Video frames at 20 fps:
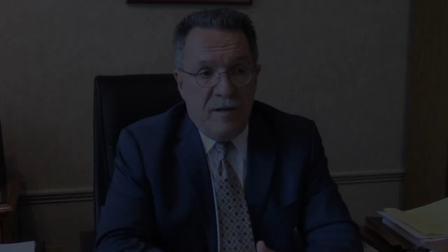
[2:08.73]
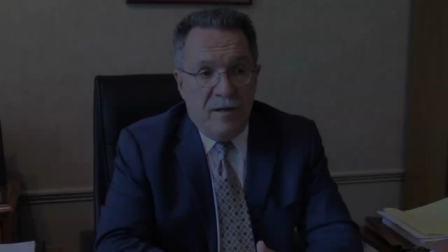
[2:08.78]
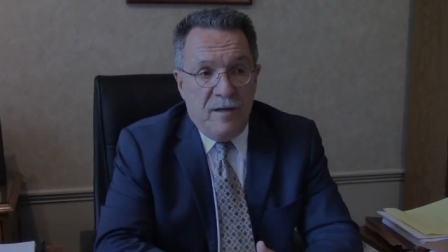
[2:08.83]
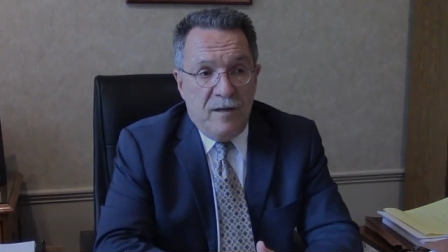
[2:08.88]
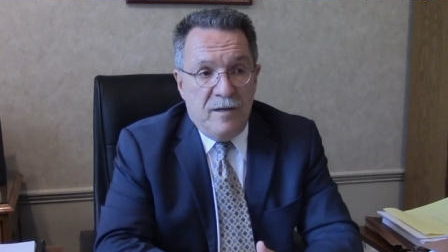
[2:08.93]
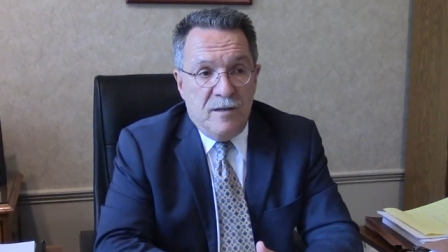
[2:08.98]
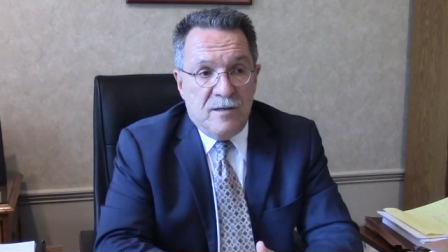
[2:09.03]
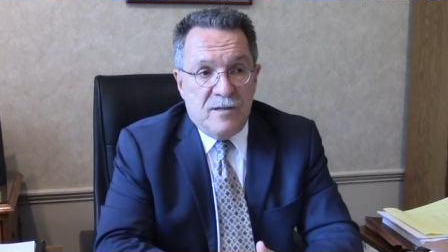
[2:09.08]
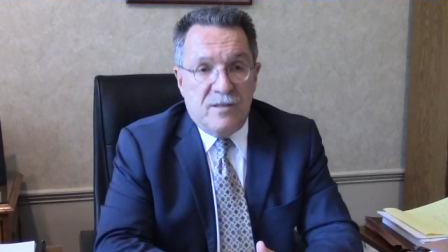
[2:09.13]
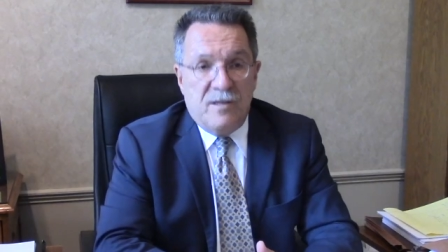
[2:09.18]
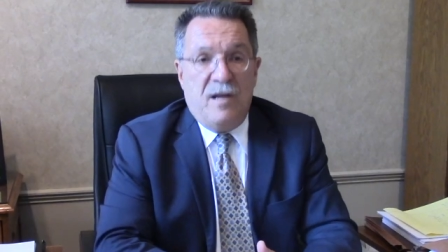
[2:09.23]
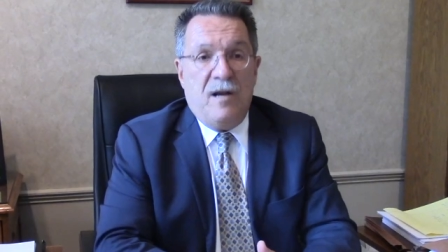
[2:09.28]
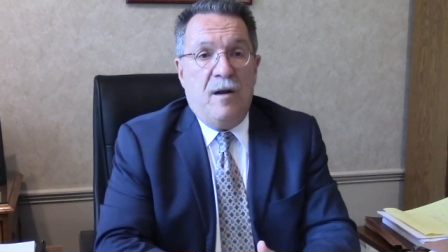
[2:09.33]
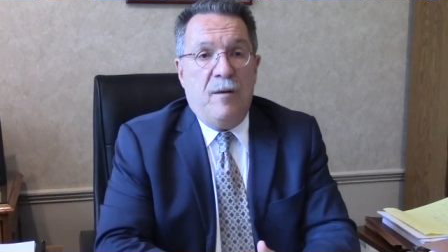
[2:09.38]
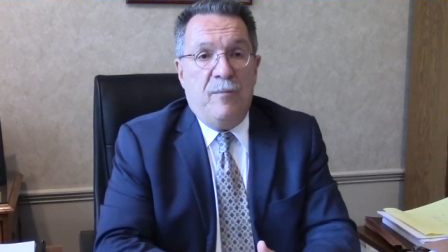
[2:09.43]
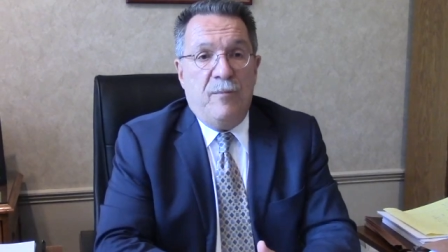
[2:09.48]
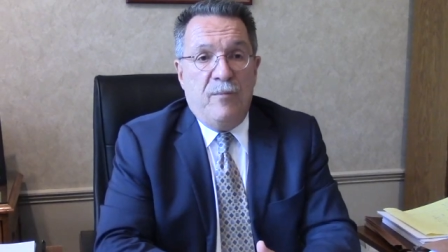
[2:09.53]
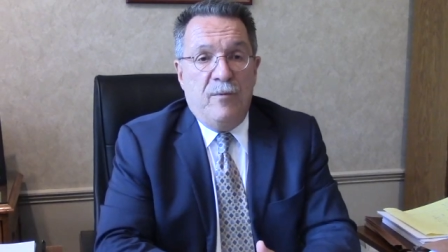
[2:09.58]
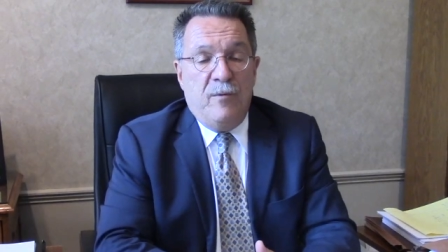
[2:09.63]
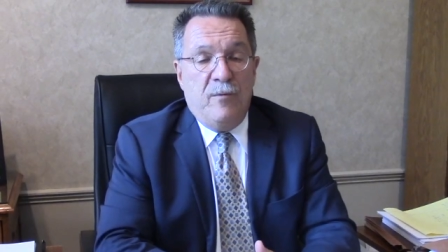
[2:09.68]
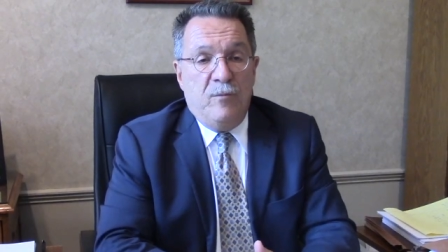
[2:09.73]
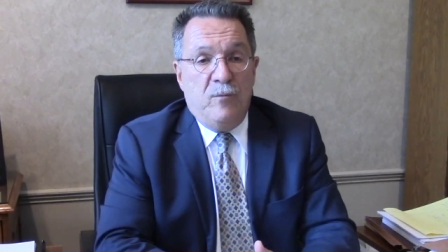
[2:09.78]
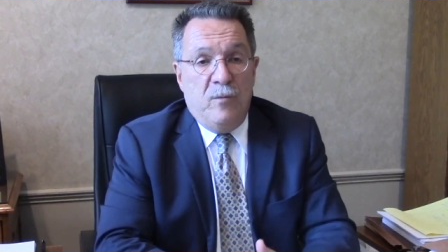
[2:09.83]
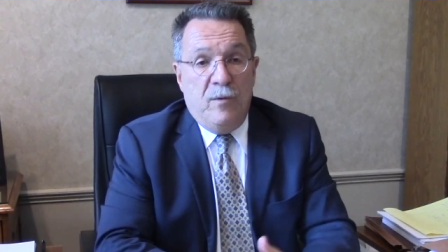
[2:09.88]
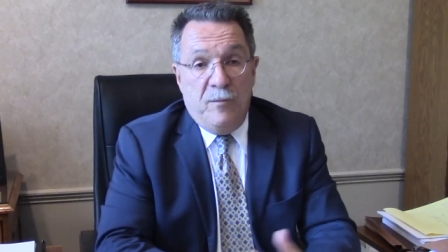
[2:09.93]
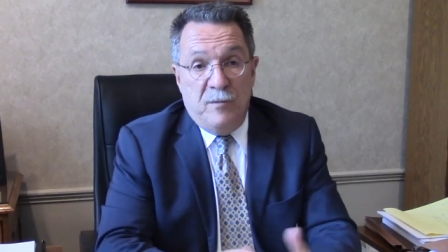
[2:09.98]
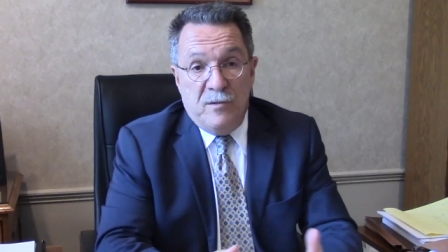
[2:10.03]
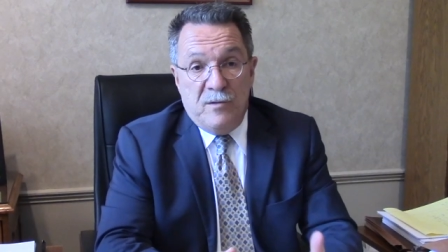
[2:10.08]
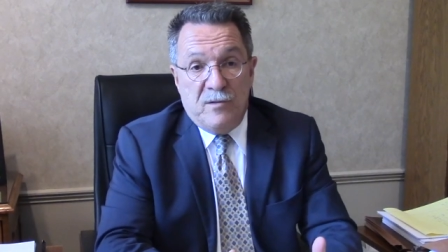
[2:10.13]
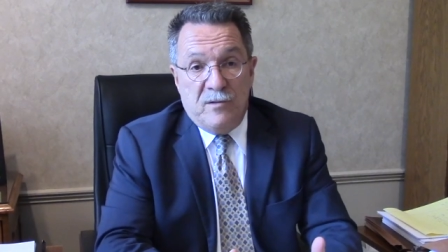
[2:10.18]
he set up
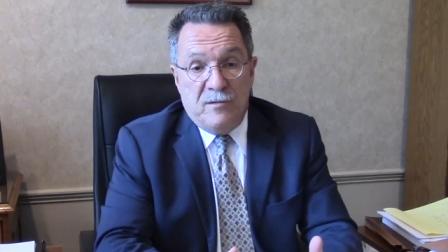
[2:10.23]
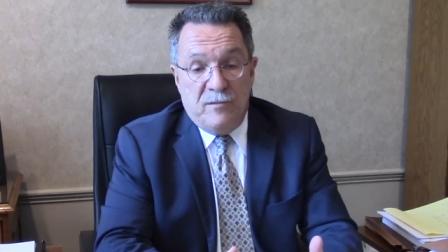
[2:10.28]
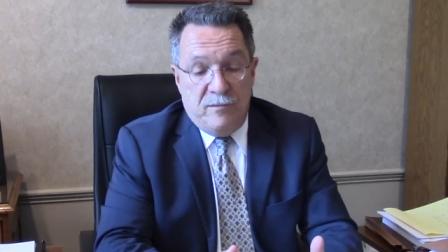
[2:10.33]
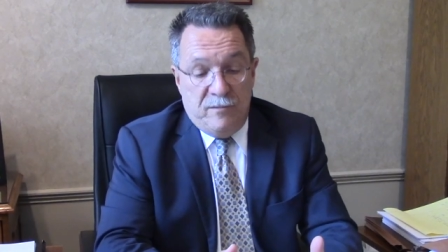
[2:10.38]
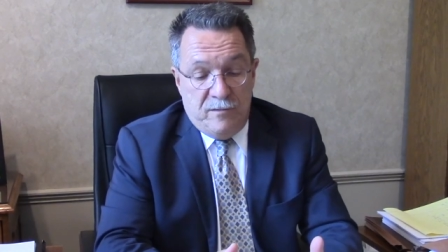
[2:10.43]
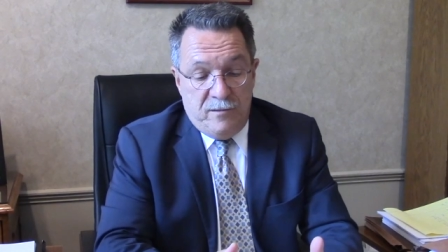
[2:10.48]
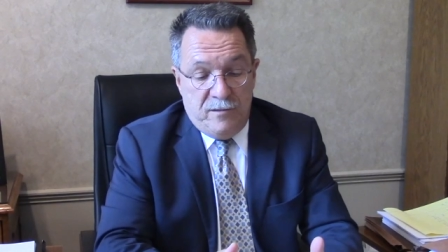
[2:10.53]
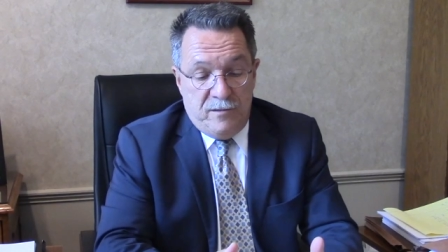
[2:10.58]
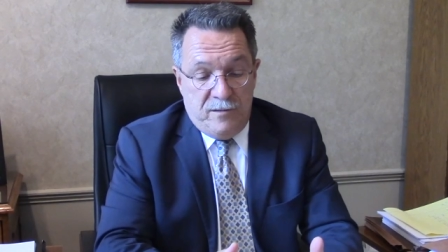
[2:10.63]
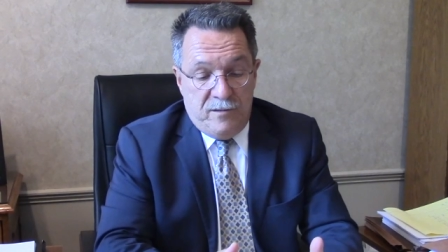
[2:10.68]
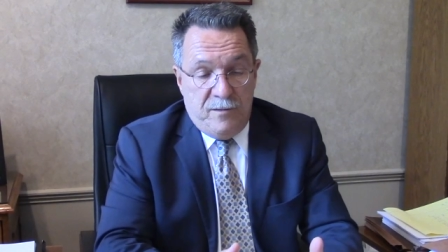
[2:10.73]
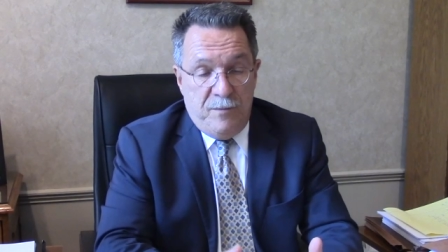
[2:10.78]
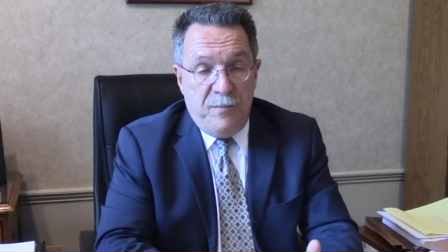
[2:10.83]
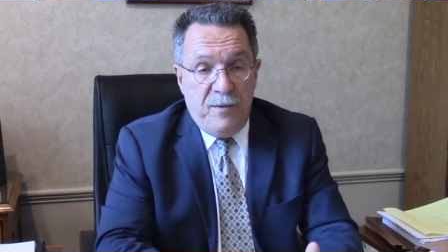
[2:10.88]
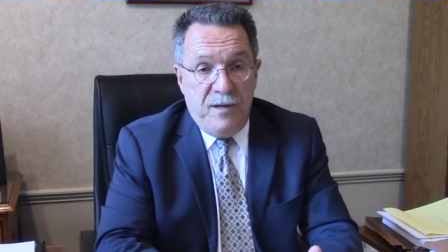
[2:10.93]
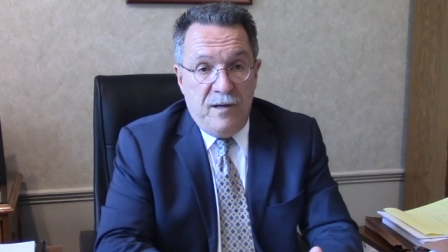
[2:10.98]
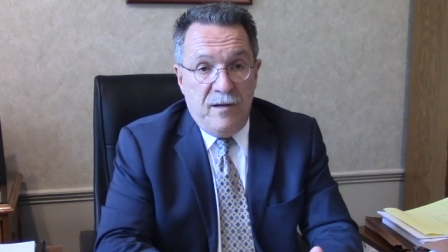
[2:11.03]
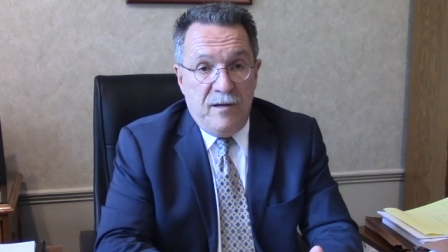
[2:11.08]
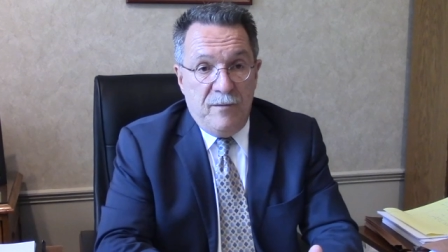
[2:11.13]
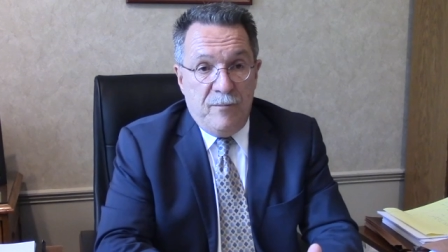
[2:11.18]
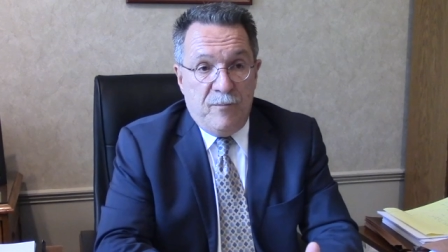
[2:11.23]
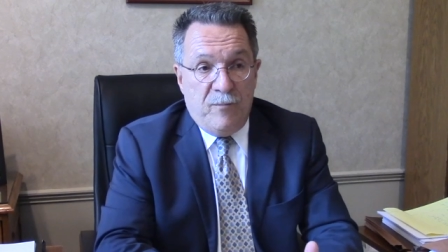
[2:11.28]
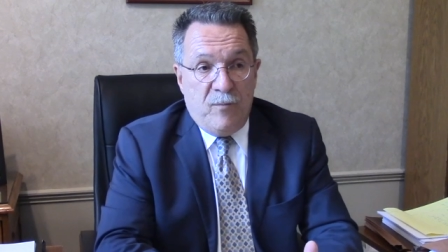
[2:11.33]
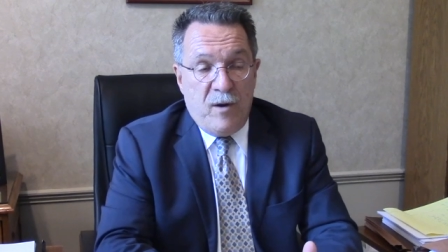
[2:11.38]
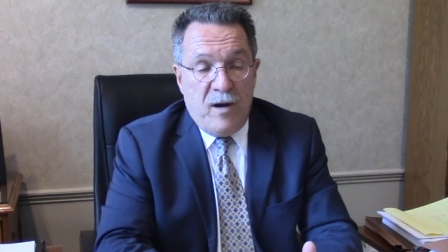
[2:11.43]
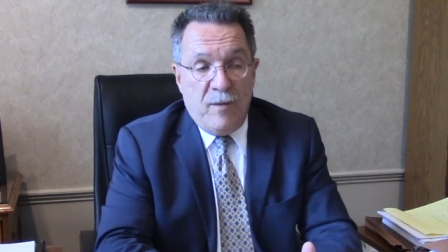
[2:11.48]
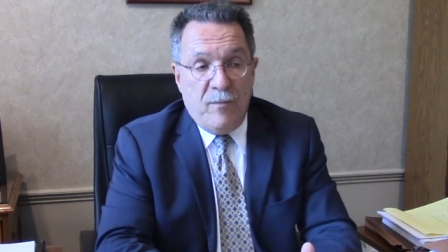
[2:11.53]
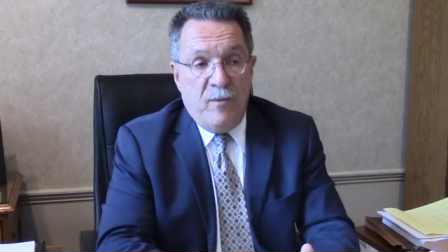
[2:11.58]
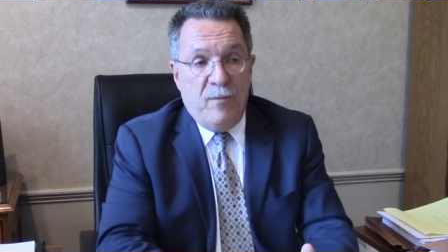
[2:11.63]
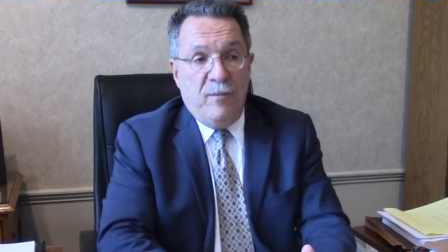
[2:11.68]
what was to be
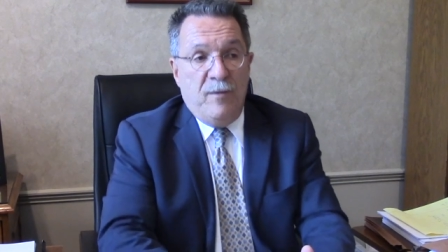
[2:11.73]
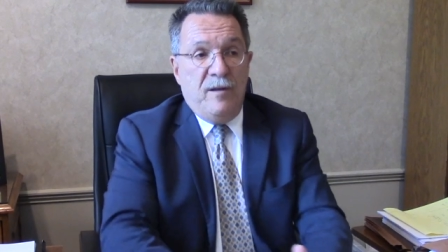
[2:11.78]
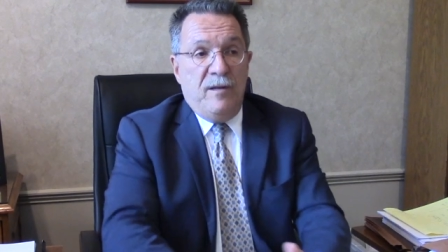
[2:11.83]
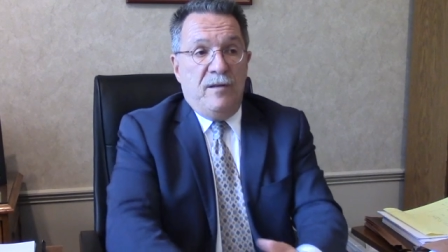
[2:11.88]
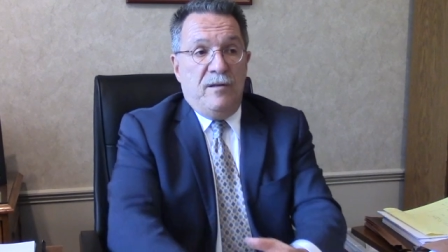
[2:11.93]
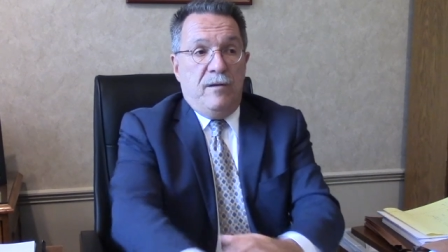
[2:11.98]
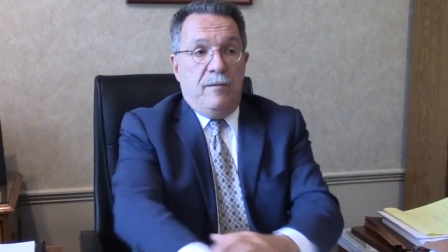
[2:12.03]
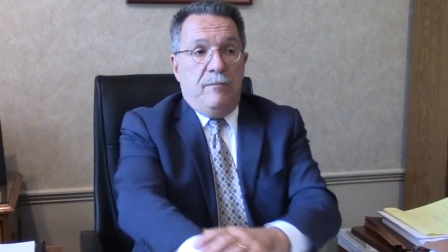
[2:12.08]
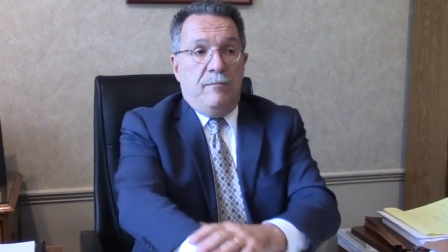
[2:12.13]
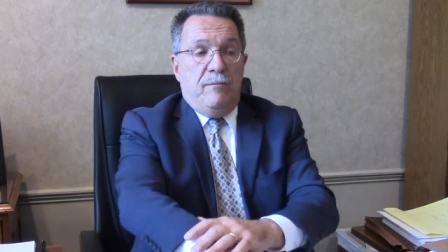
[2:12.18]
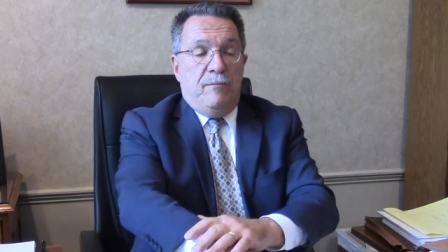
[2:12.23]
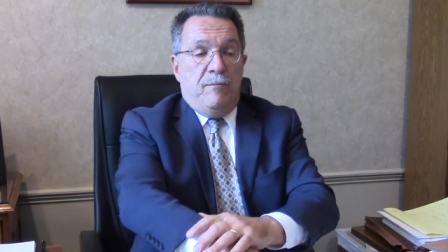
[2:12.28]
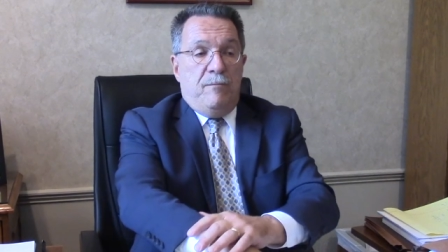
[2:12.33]
probably the